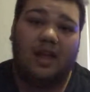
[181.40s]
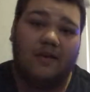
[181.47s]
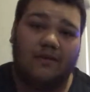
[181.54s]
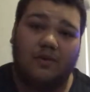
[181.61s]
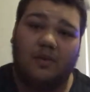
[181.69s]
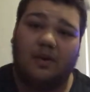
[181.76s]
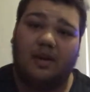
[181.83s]

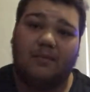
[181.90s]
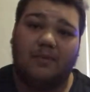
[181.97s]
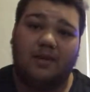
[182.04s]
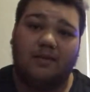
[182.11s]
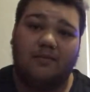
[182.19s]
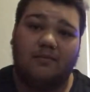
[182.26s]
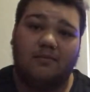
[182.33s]
everyone I
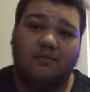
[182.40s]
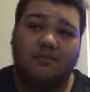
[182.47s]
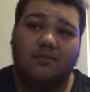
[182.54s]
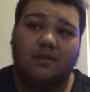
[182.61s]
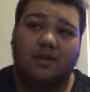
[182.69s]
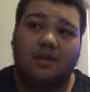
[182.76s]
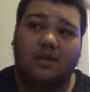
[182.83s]
meet.
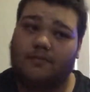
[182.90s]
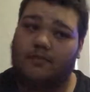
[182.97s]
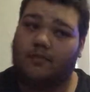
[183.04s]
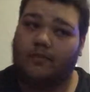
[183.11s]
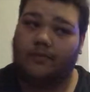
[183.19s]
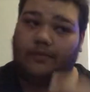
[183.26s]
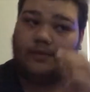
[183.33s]

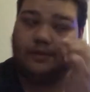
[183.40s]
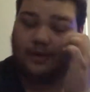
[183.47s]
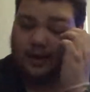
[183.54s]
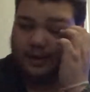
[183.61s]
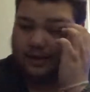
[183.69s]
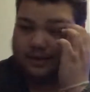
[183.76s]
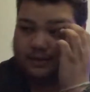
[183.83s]

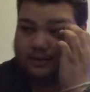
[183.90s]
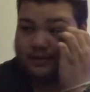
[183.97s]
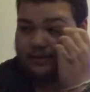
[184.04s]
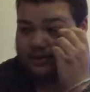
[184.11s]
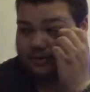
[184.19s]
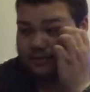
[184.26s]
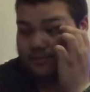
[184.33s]
I guess